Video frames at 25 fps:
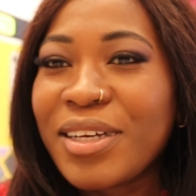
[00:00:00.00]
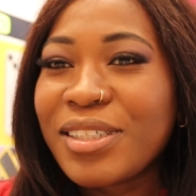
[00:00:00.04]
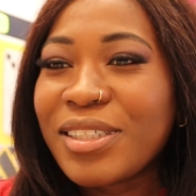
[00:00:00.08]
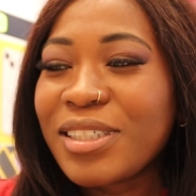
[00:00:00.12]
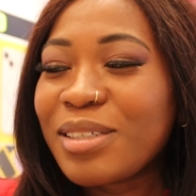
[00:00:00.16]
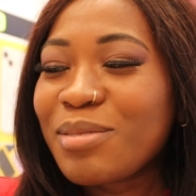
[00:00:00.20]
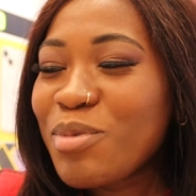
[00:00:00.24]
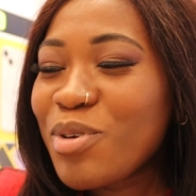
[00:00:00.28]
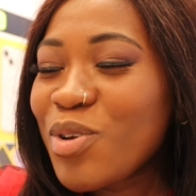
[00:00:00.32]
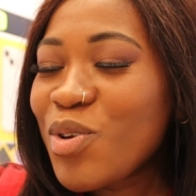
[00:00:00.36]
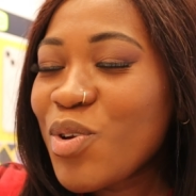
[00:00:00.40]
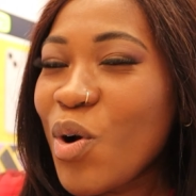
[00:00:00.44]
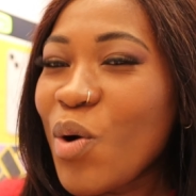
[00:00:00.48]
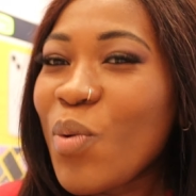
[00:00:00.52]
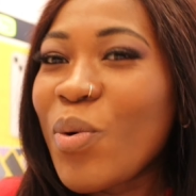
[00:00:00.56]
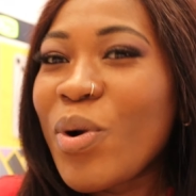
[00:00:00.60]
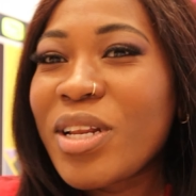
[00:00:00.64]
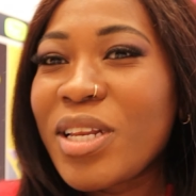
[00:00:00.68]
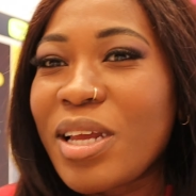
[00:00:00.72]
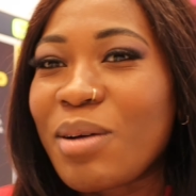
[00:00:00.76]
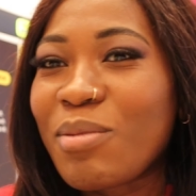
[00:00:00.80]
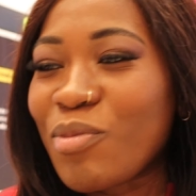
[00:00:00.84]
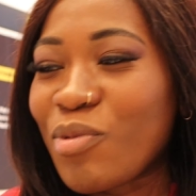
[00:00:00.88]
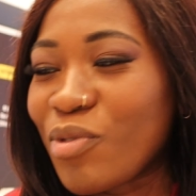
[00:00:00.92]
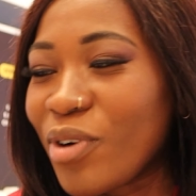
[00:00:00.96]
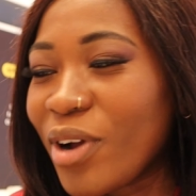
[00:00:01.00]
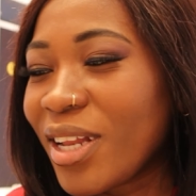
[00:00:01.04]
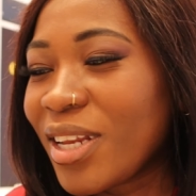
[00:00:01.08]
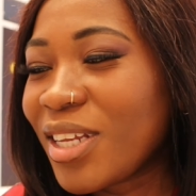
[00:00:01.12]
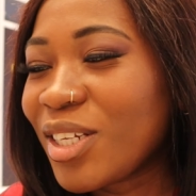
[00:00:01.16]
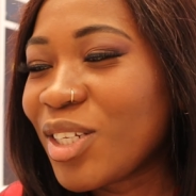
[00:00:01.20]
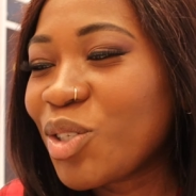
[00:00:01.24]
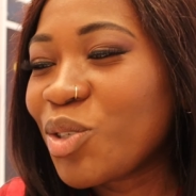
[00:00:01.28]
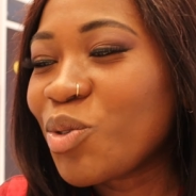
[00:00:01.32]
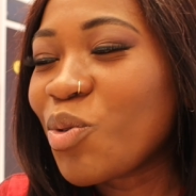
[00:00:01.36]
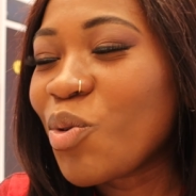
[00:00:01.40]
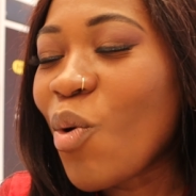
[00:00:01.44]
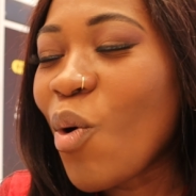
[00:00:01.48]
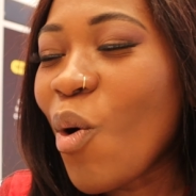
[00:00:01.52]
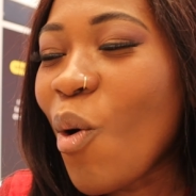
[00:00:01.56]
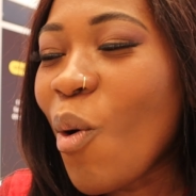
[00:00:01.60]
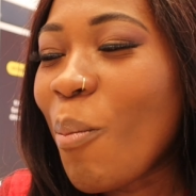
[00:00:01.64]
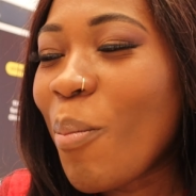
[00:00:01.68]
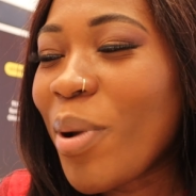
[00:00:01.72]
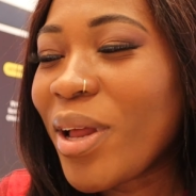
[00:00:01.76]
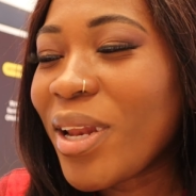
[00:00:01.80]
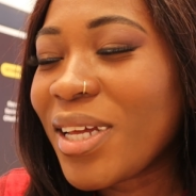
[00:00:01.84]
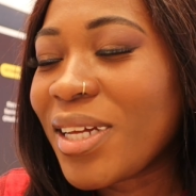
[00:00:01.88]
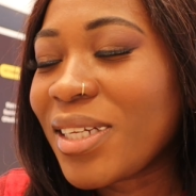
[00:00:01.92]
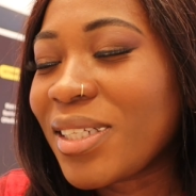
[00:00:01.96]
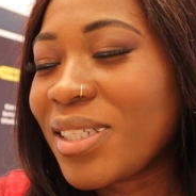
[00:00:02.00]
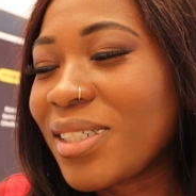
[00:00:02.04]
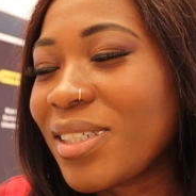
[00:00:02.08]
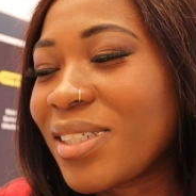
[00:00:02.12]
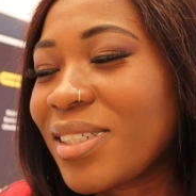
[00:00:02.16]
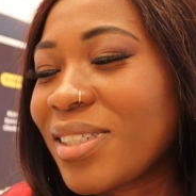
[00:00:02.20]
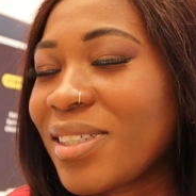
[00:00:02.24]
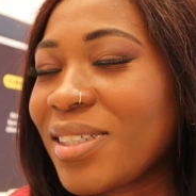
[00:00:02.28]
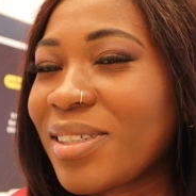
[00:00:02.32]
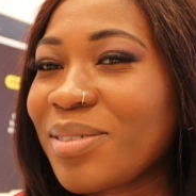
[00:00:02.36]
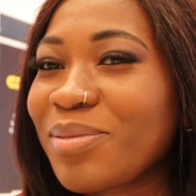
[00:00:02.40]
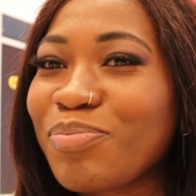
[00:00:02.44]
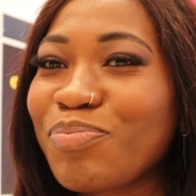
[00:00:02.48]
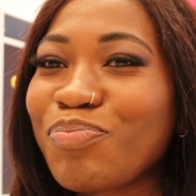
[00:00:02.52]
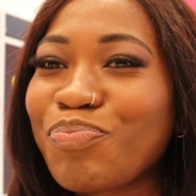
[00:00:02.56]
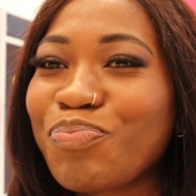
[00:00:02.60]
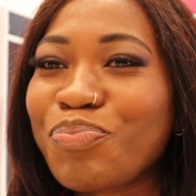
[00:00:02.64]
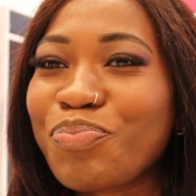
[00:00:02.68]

Let me know when I'm ready to open it.